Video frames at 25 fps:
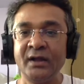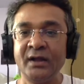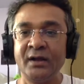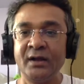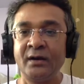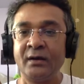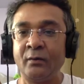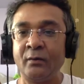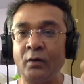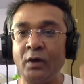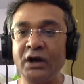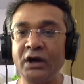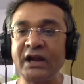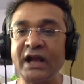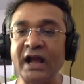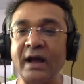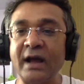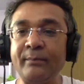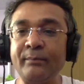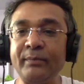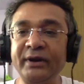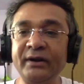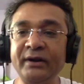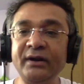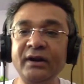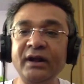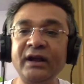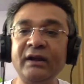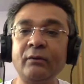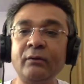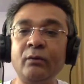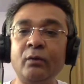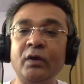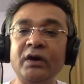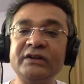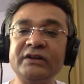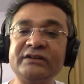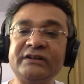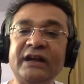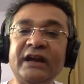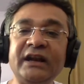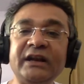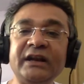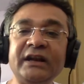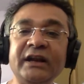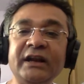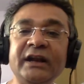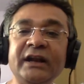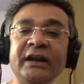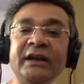what happened was
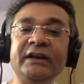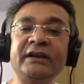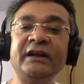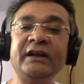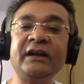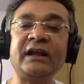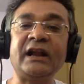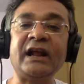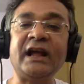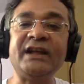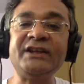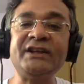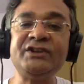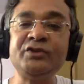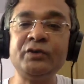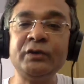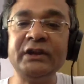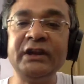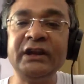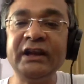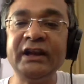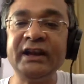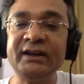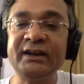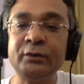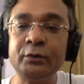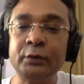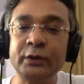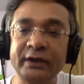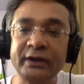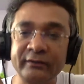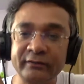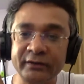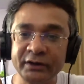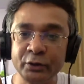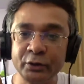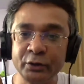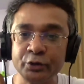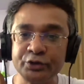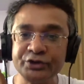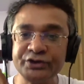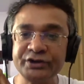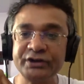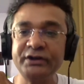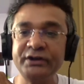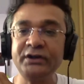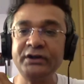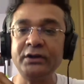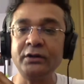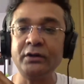that it gradually led to the
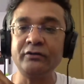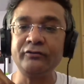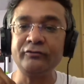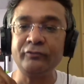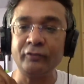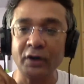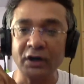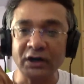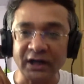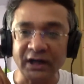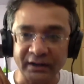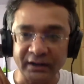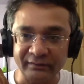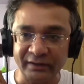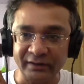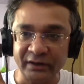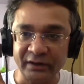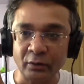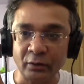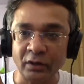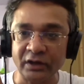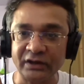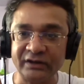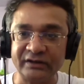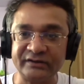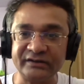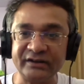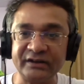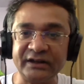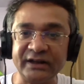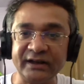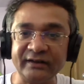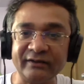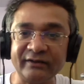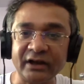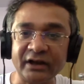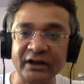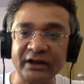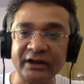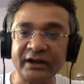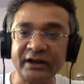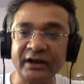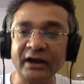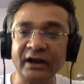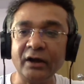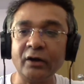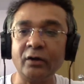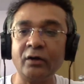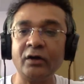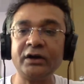evolution of what I will call as a
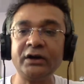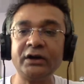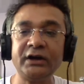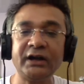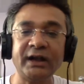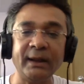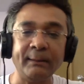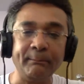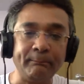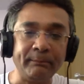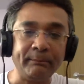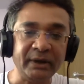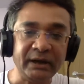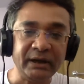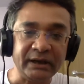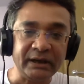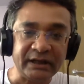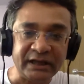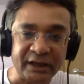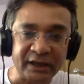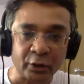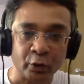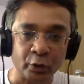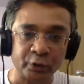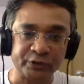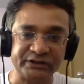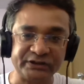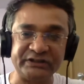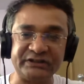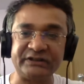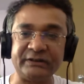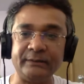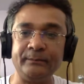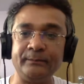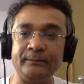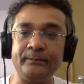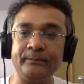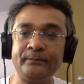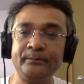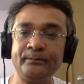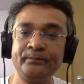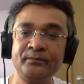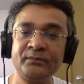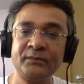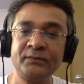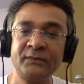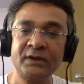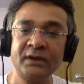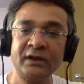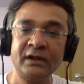Devalaya or temple ecosystem.
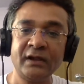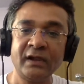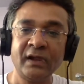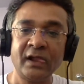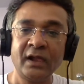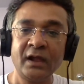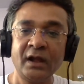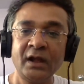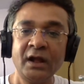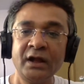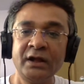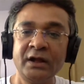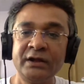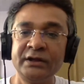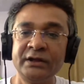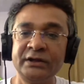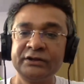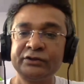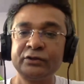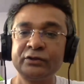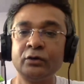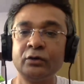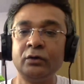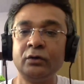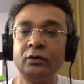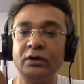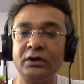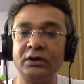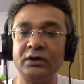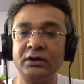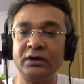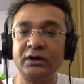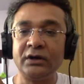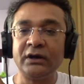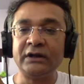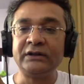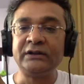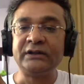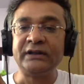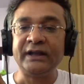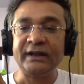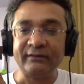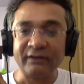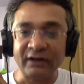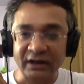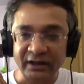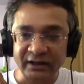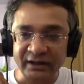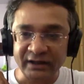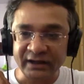So, a
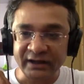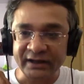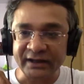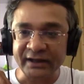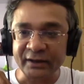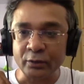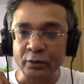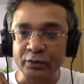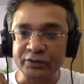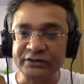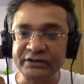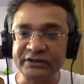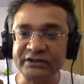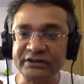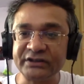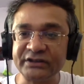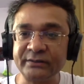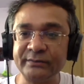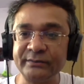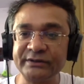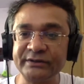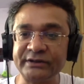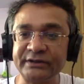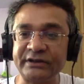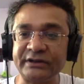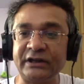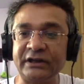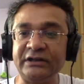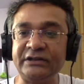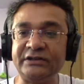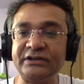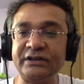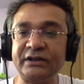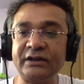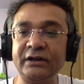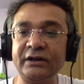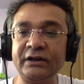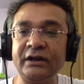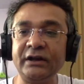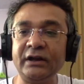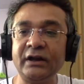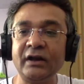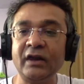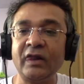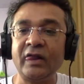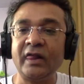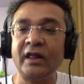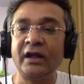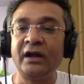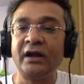Devalaya ecosystem is a cultural
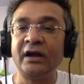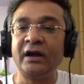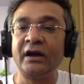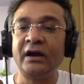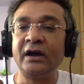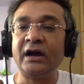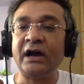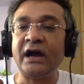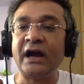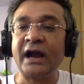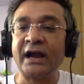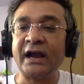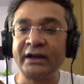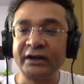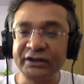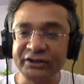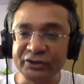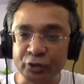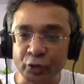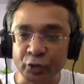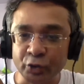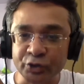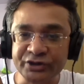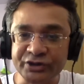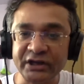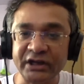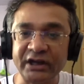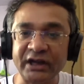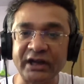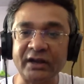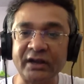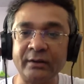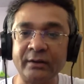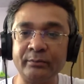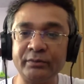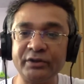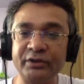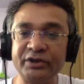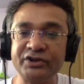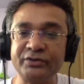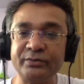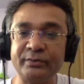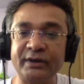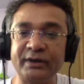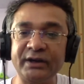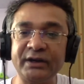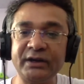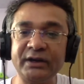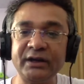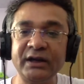uh, and a social
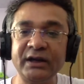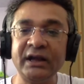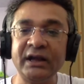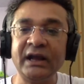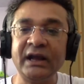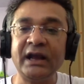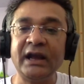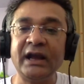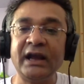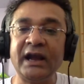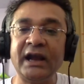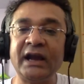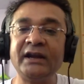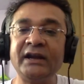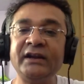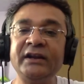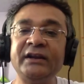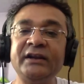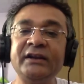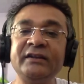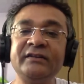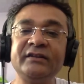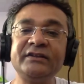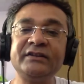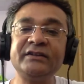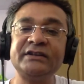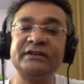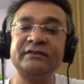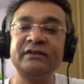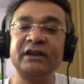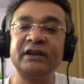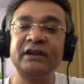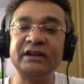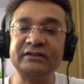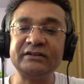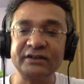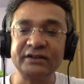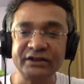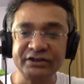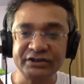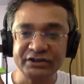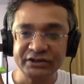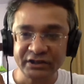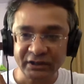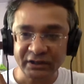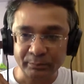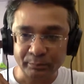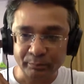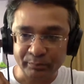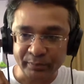accomplishment. And it is a
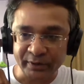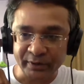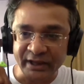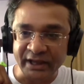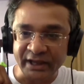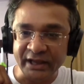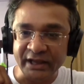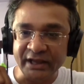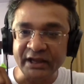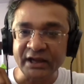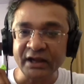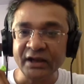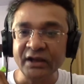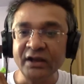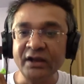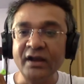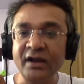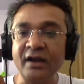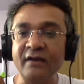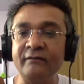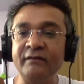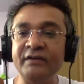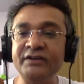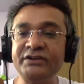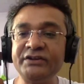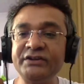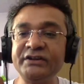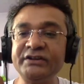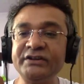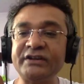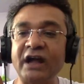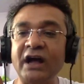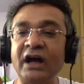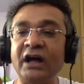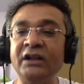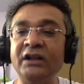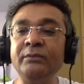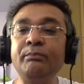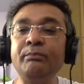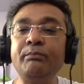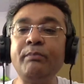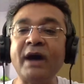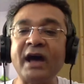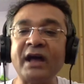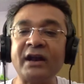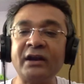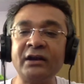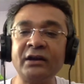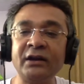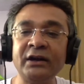civilizational peak which is
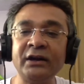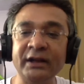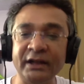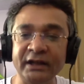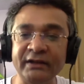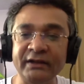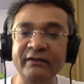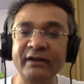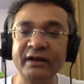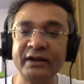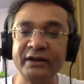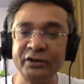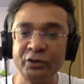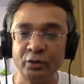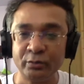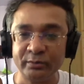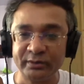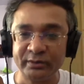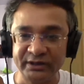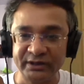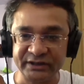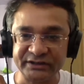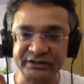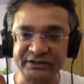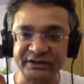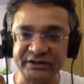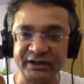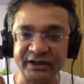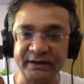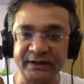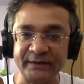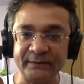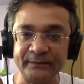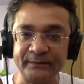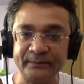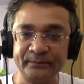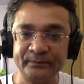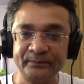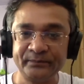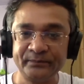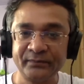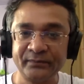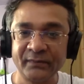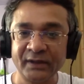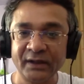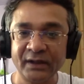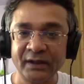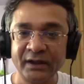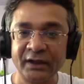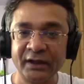unparalleled anywhere in human history. Hmm.